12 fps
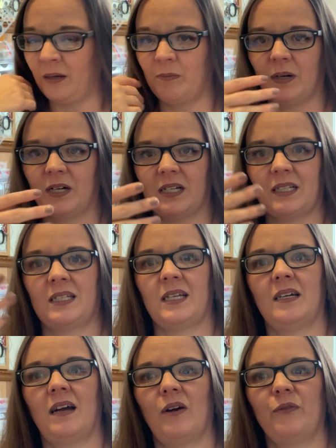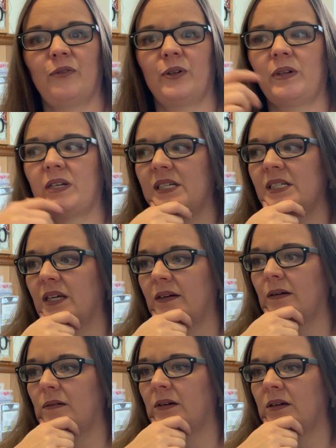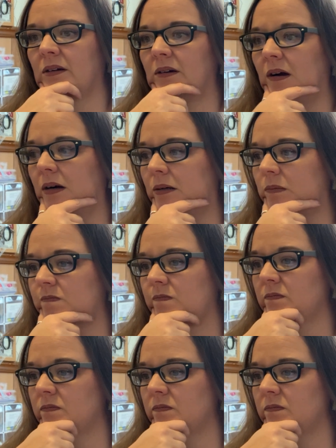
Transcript: But hopefully soon, I'll